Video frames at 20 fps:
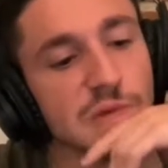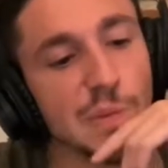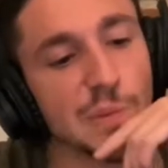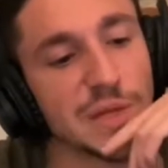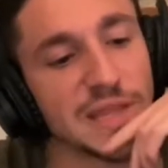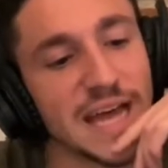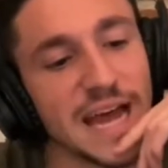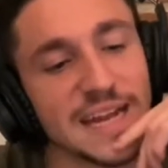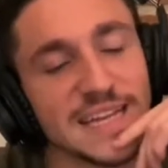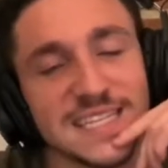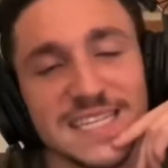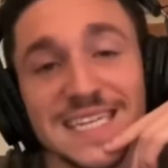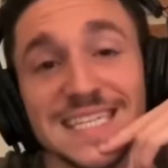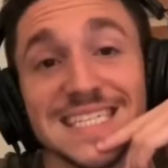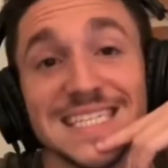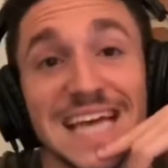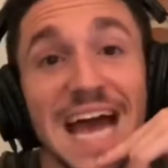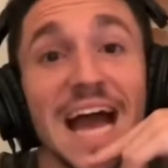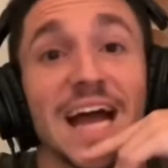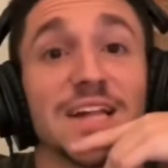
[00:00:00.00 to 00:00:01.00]
but that is
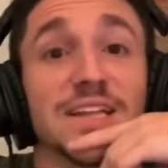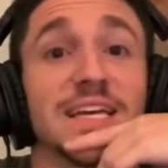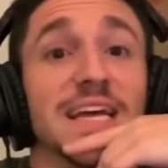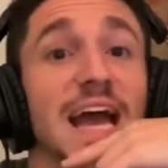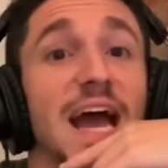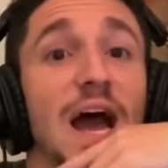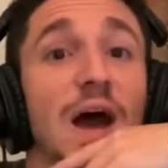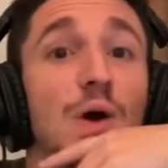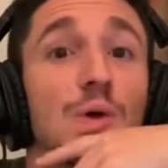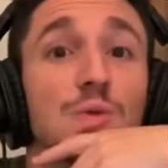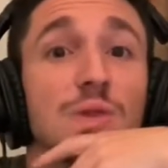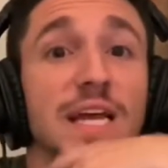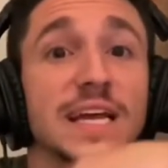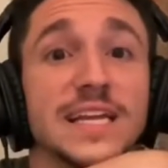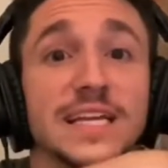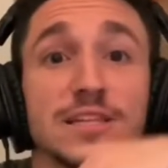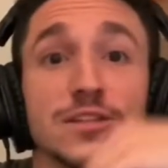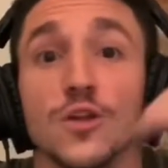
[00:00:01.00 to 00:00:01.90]
exactly how Lady